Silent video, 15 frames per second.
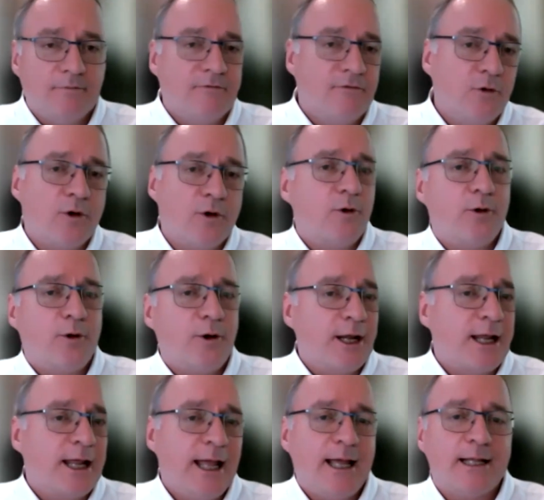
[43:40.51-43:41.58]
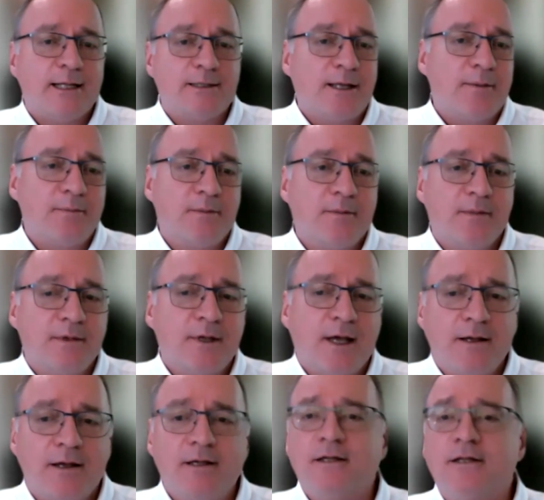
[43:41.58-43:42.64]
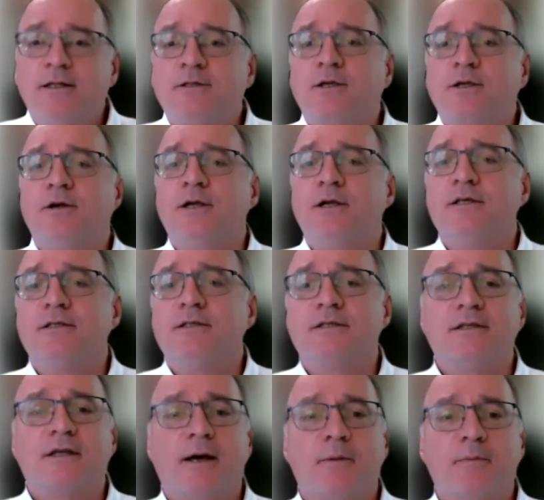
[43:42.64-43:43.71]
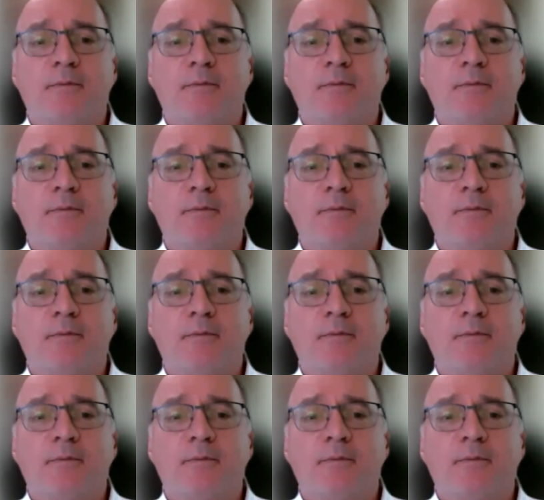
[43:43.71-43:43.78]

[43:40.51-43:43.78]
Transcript: for or against. It's curious.